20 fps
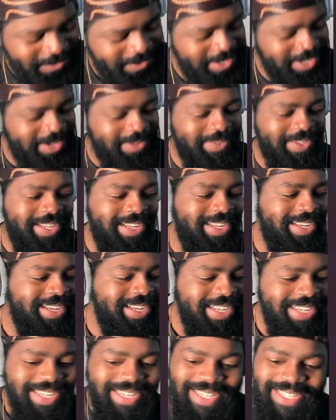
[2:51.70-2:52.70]
well.
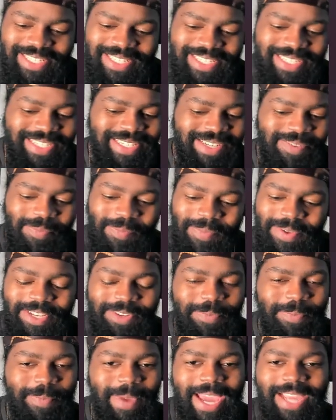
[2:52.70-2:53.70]
She
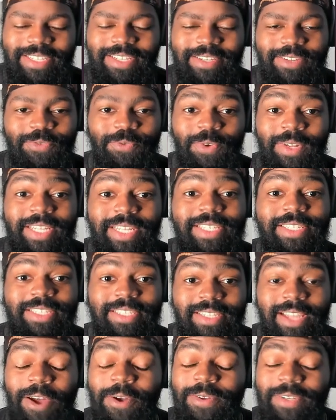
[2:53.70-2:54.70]
she back to really
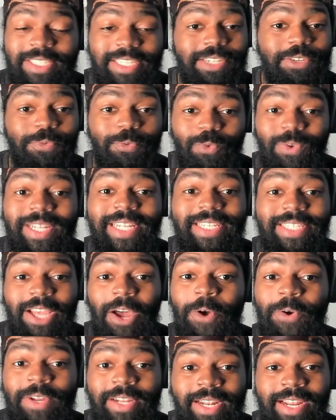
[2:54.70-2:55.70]
stop. She really
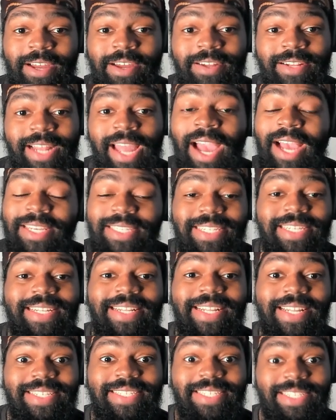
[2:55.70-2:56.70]
talking now. Now she
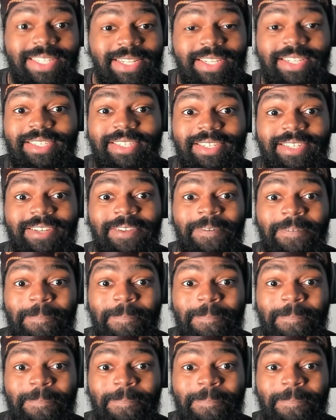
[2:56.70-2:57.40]
dissing dissing.